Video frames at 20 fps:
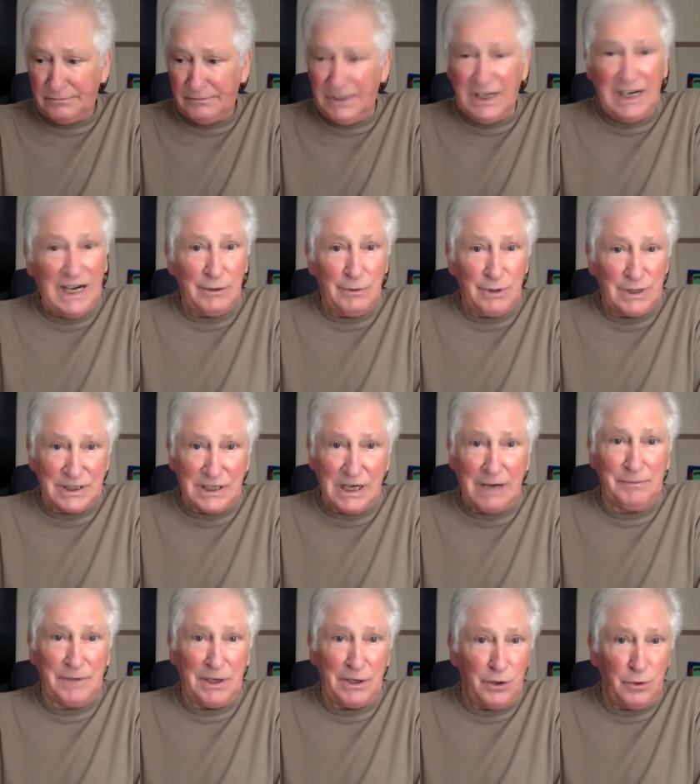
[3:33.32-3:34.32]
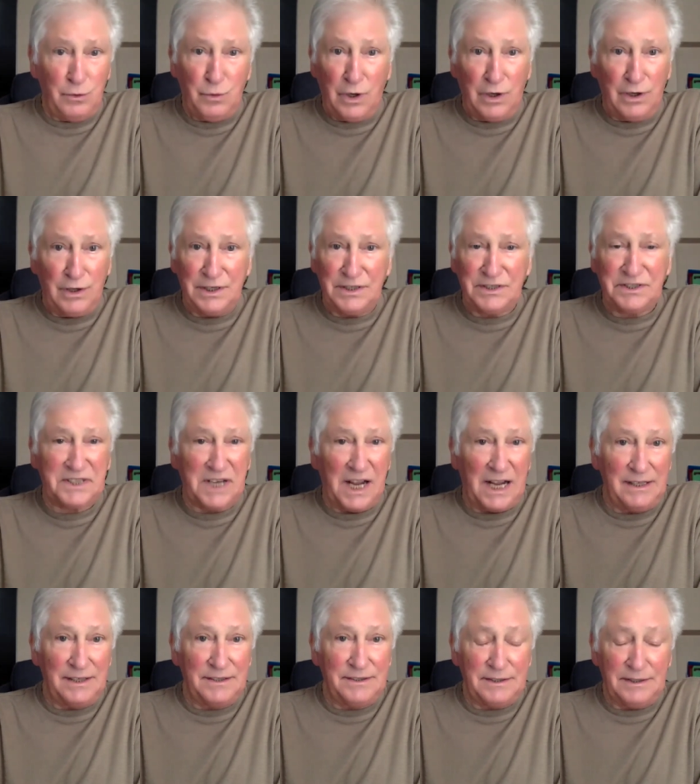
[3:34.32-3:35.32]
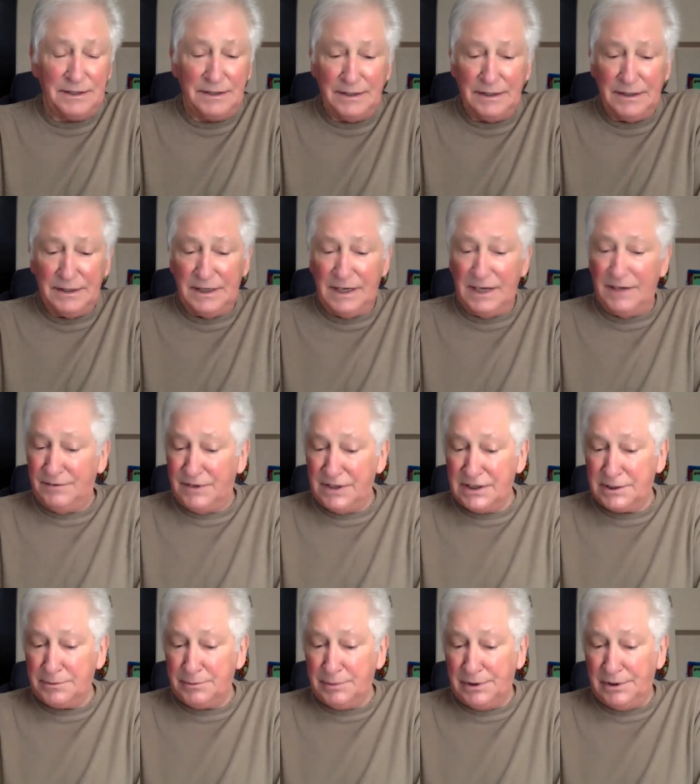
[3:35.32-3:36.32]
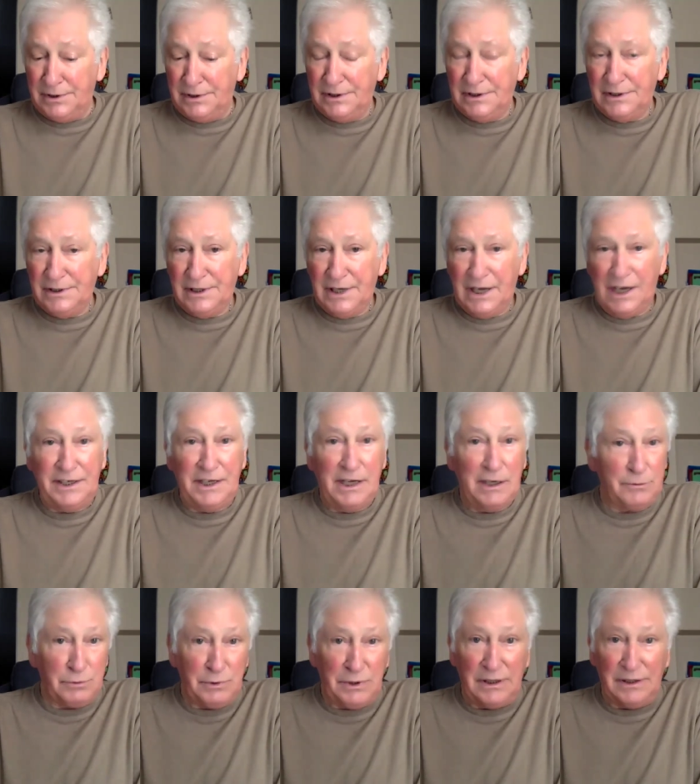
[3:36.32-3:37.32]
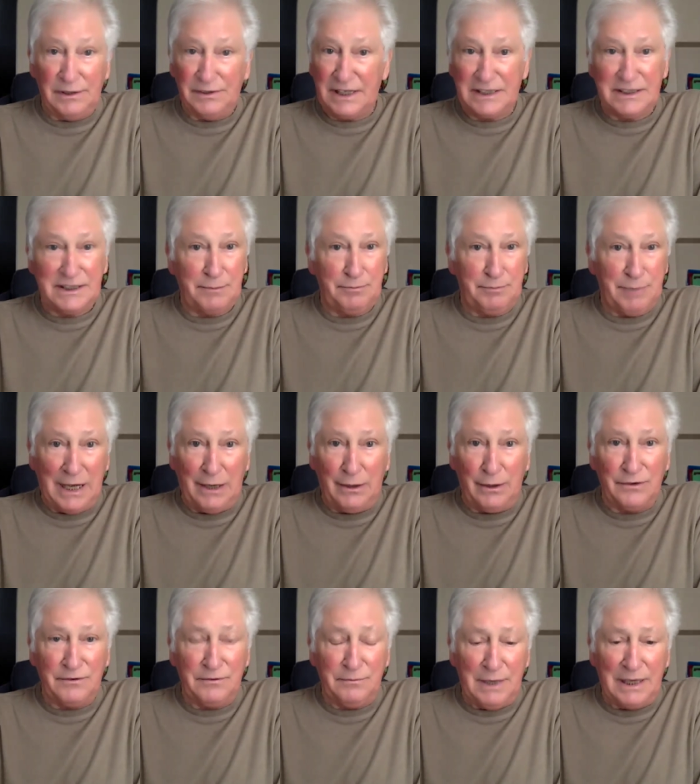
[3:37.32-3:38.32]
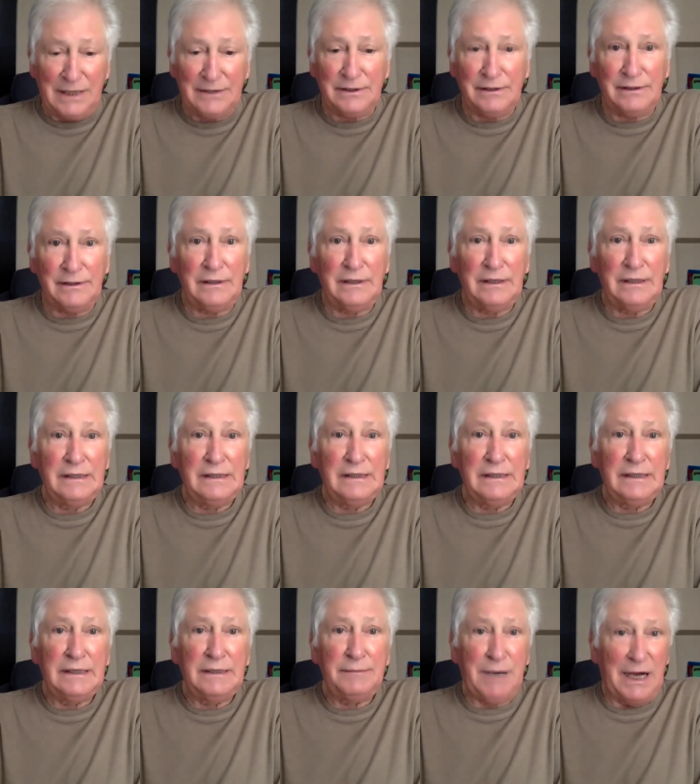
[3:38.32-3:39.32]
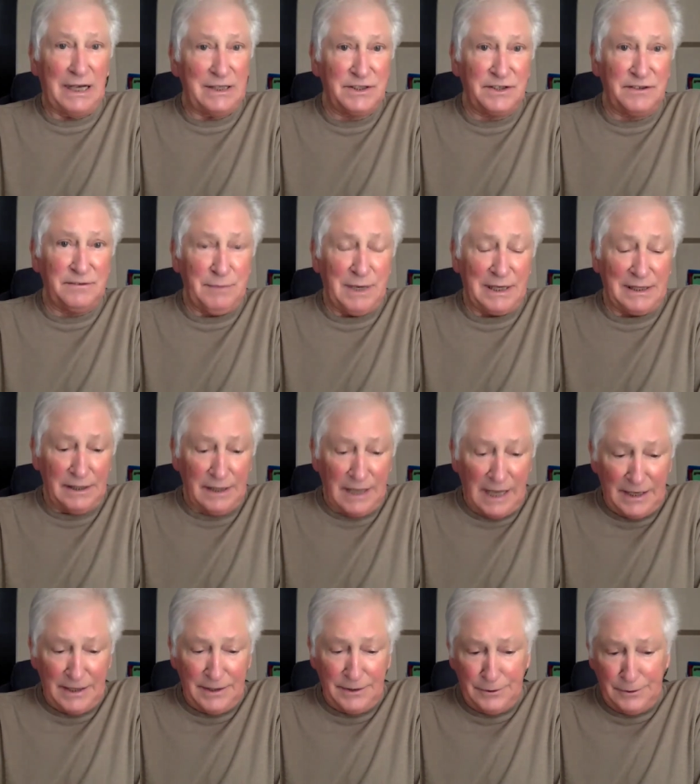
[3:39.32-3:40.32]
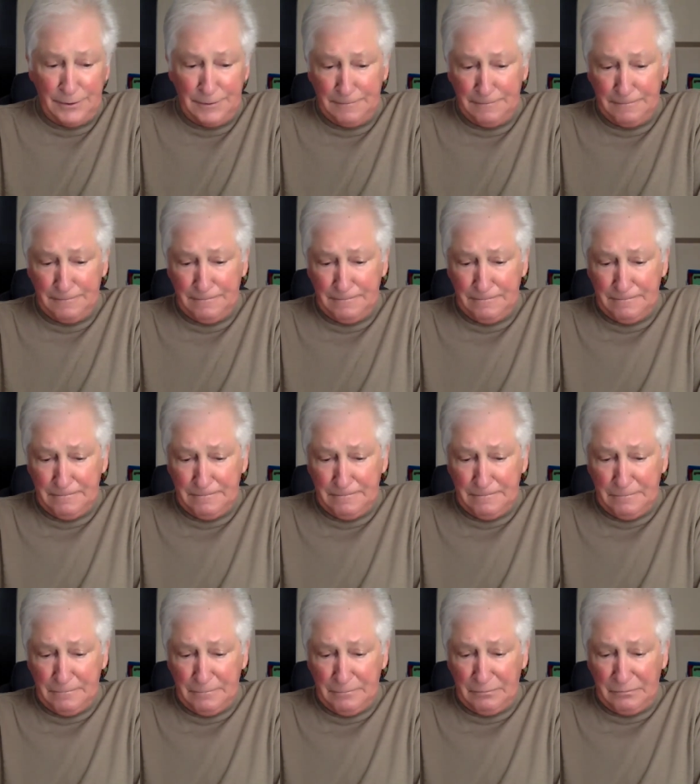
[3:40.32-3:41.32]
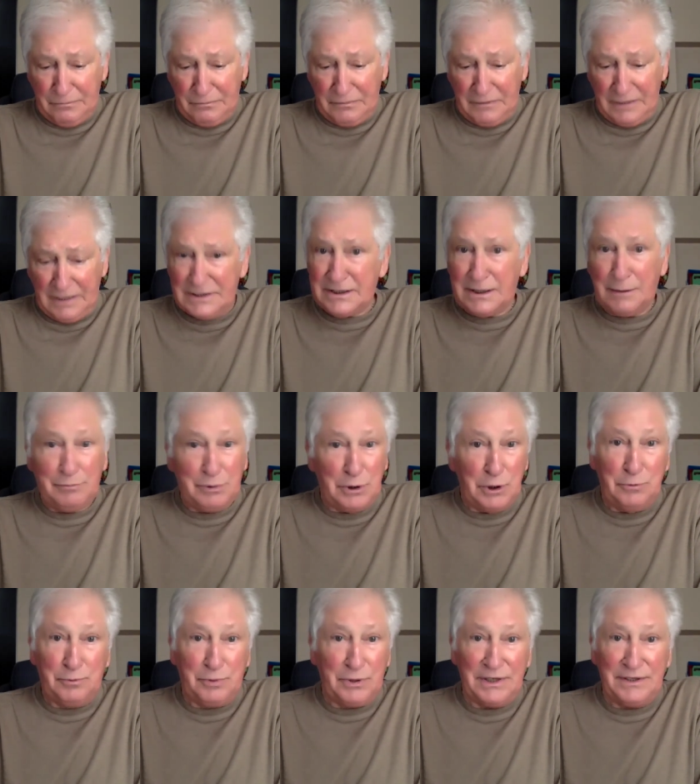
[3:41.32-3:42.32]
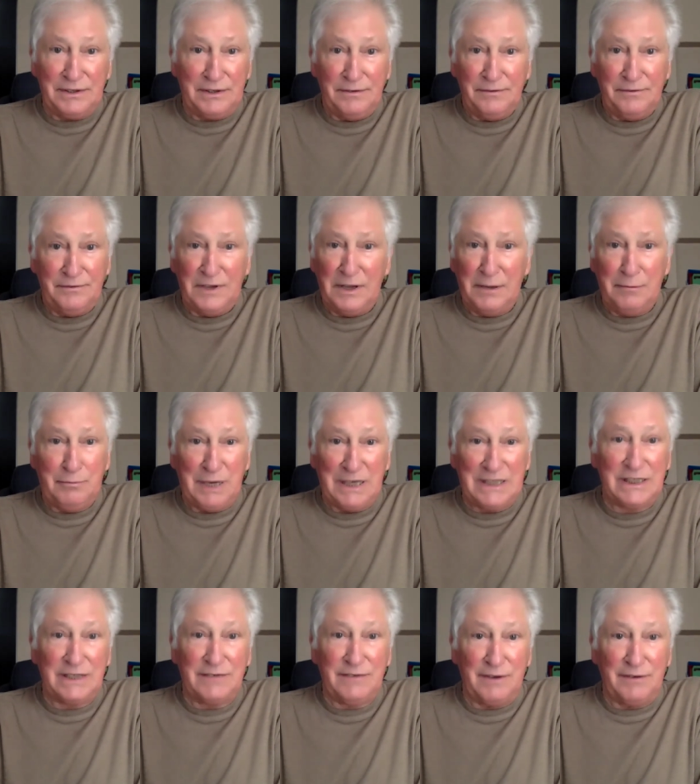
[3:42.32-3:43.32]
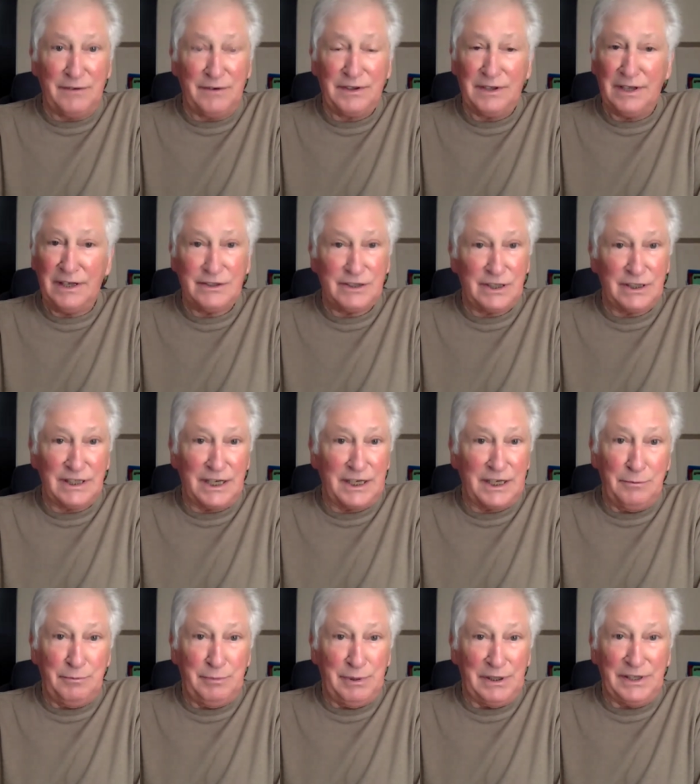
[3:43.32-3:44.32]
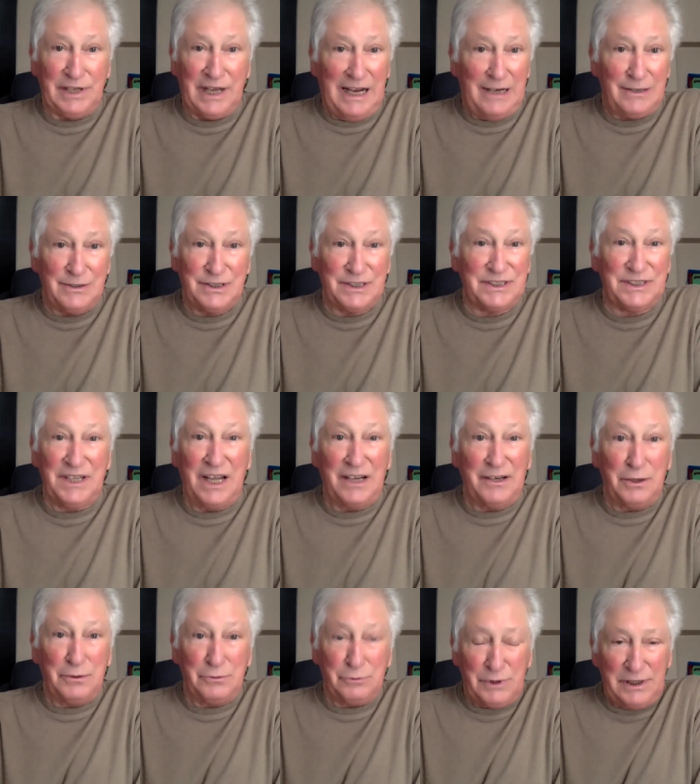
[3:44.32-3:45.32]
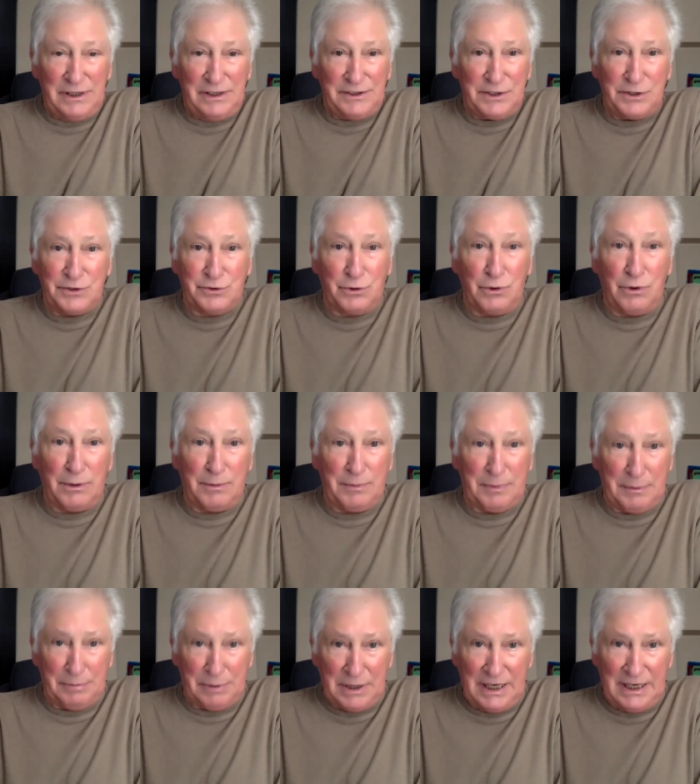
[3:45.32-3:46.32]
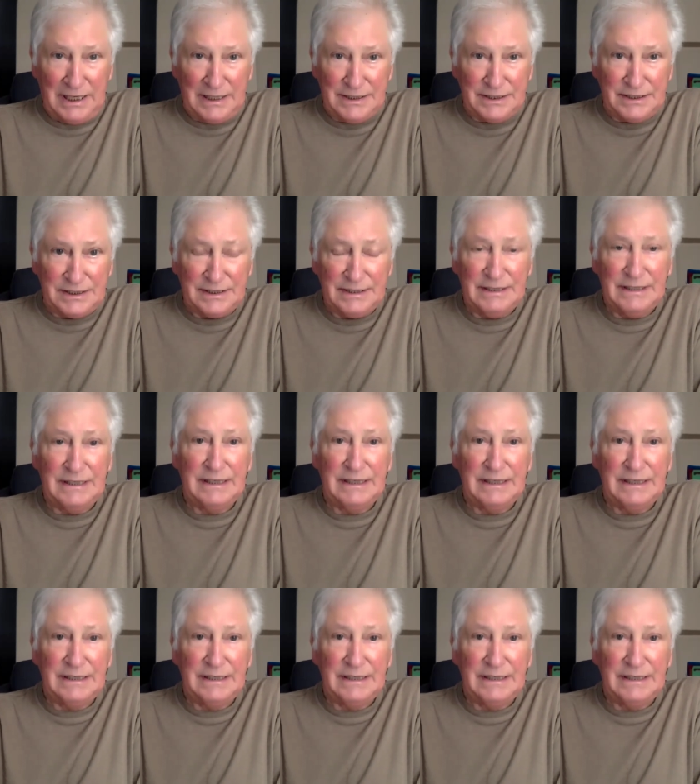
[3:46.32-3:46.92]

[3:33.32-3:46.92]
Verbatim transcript: You got to accept that your word is silent, invisible, and yet real. That's the power of mental, positive mental attitude. It's the blueprint for the best of everything. Just like you build a house, it's not unreal to draw up the plans